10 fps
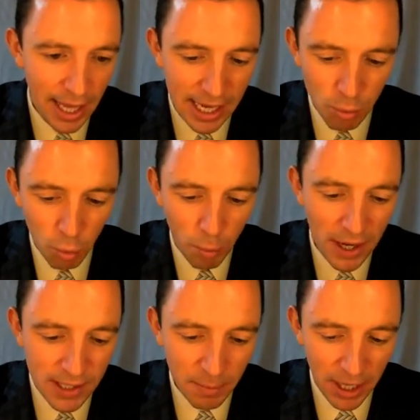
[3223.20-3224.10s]
It's
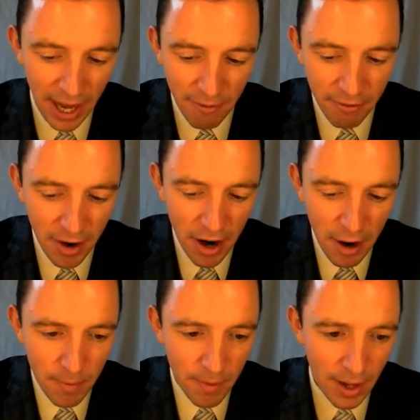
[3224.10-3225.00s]
possible a
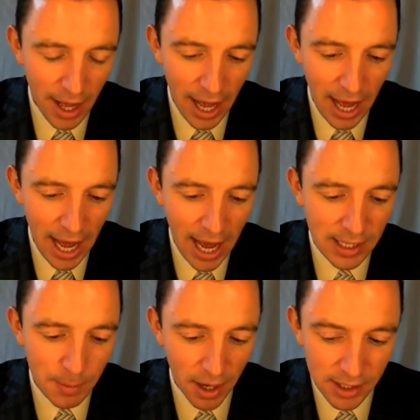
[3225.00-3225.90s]
verb and
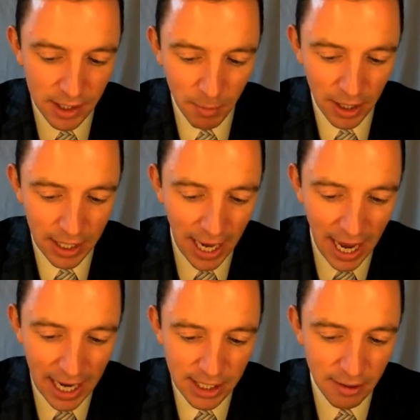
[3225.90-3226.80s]
it's possible an
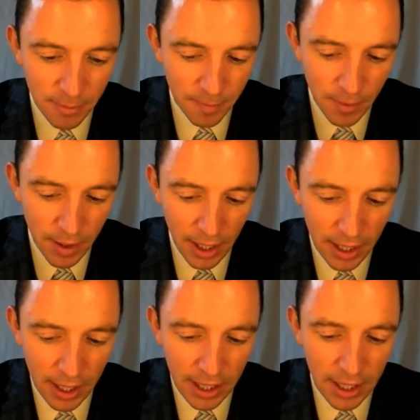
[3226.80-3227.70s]
adjective.
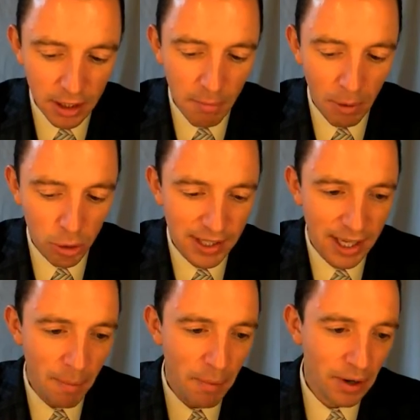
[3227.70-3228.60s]
The most
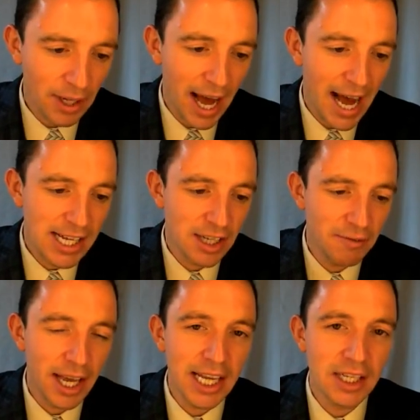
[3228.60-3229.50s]
typical
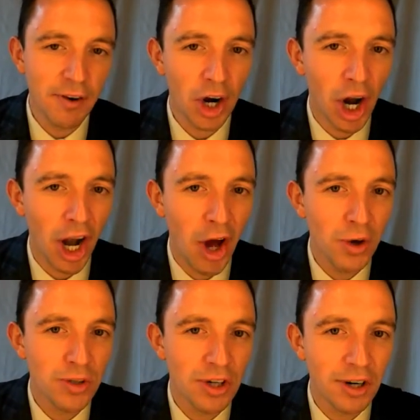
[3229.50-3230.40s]
adjective is for
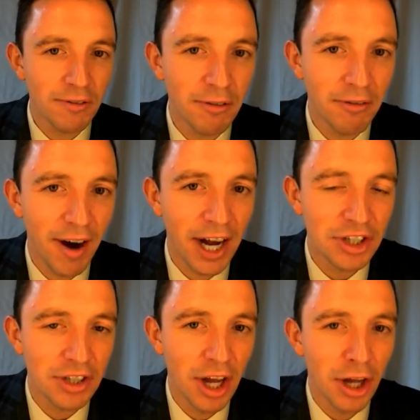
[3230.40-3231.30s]
clothes or for
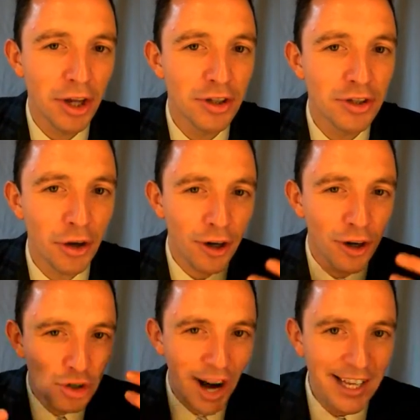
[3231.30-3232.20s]
fashion. So your
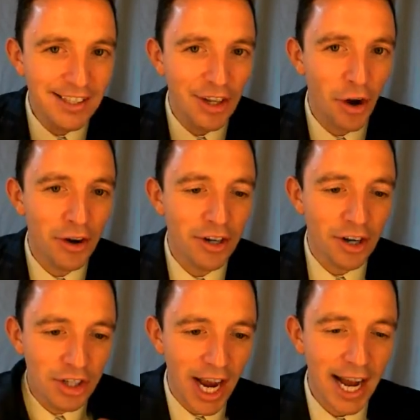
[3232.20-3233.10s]
dress or
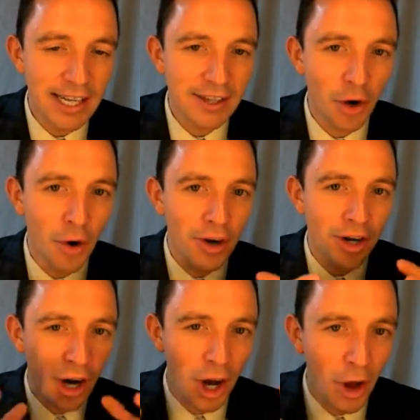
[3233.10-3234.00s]
your jacket or
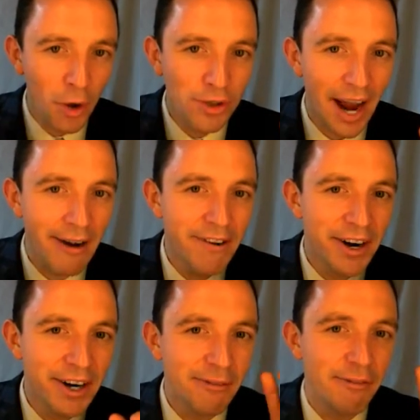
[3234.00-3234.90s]
your clothes are
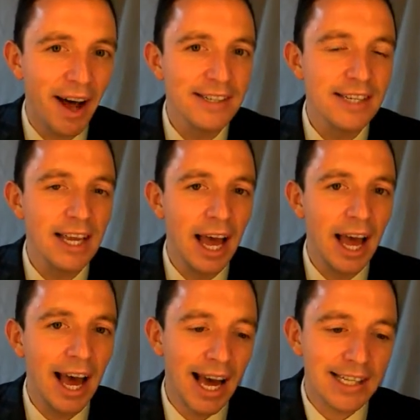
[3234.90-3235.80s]
very fancy
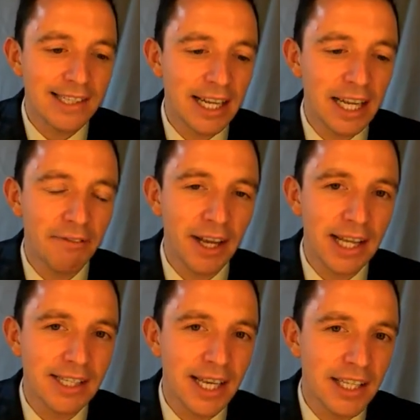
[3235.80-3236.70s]
and the
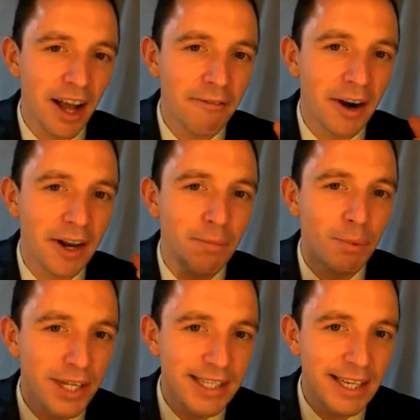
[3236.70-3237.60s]
significance is like very
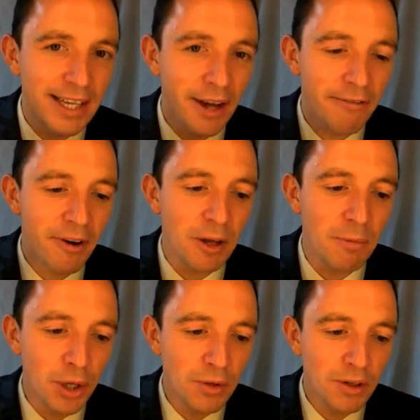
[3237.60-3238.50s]
pretty, very
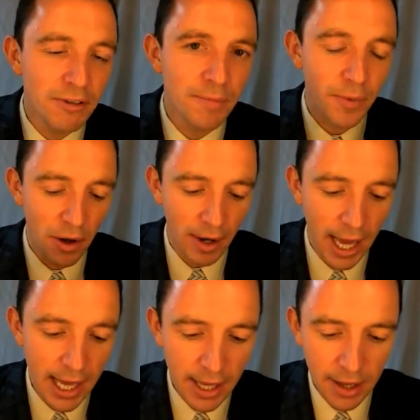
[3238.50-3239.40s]
beautiful,
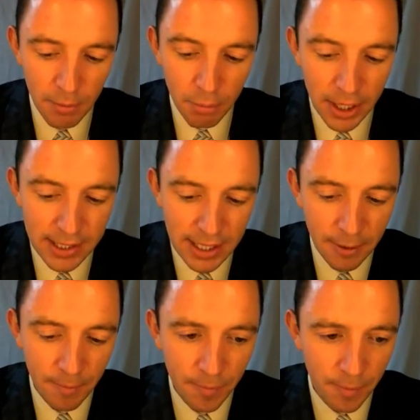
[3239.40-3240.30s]
okay?
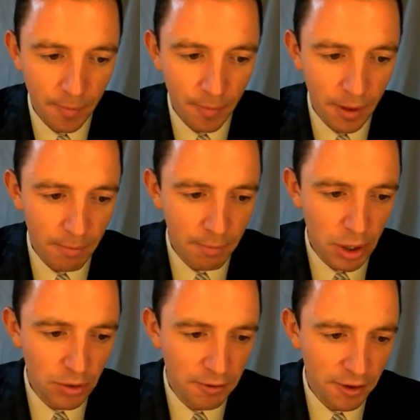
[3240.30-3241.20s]
Pretty,
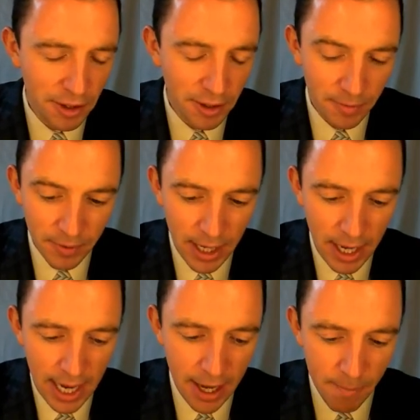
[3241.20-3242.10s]
beautiful,
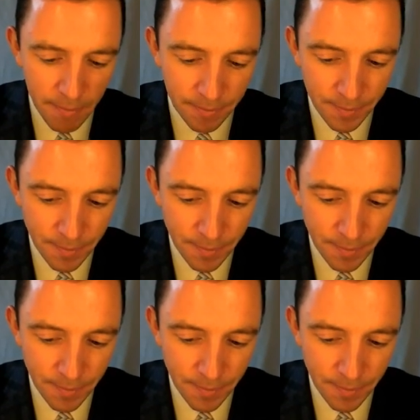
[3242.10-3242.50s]
um,